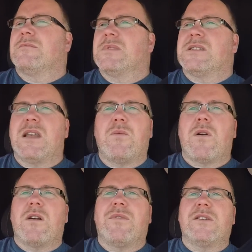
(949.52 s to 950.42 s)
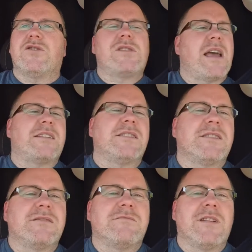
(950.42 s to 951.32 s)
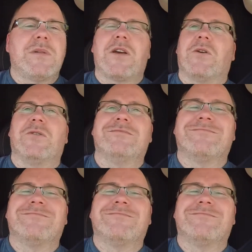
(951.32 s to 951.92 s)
see where adventure takes us. It'd be cool.